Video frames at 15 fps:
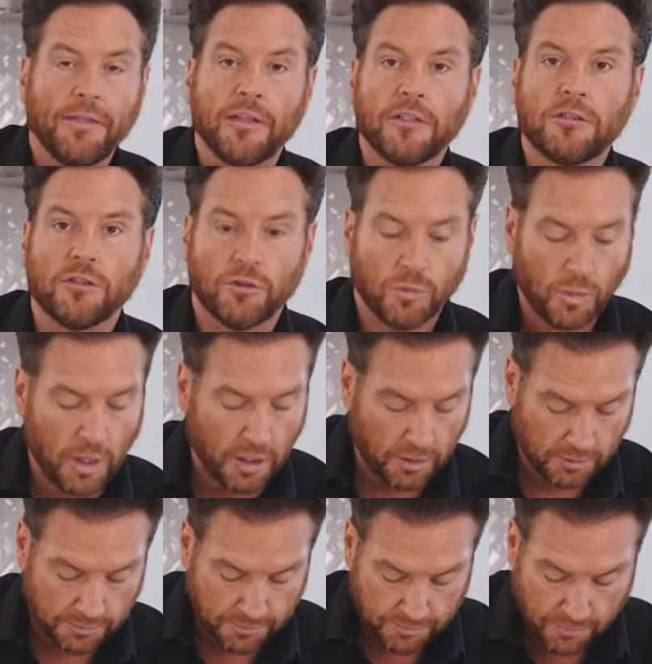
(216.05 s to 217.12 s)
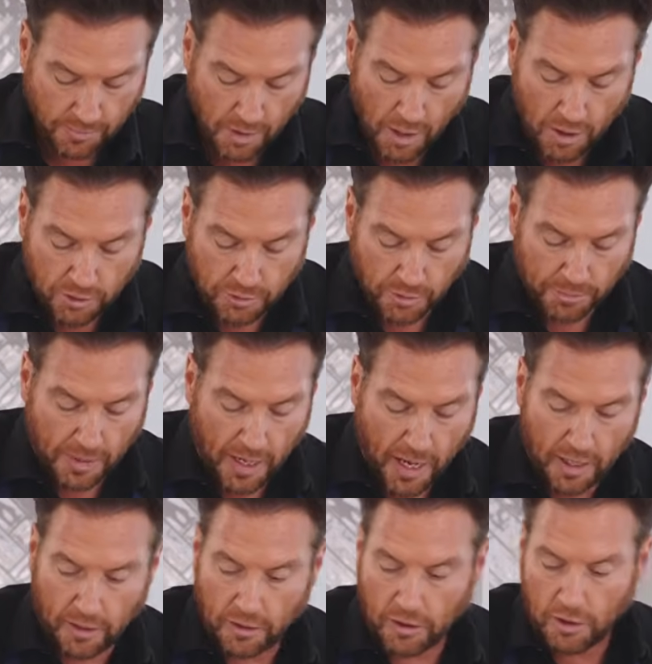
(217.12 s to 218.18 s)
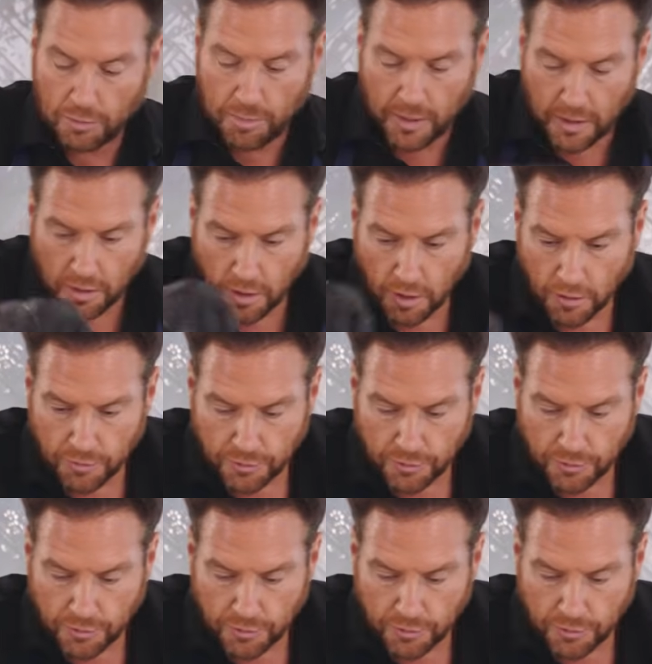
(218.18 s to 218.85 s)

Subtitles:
this as well. So I'm gonna add a little bit of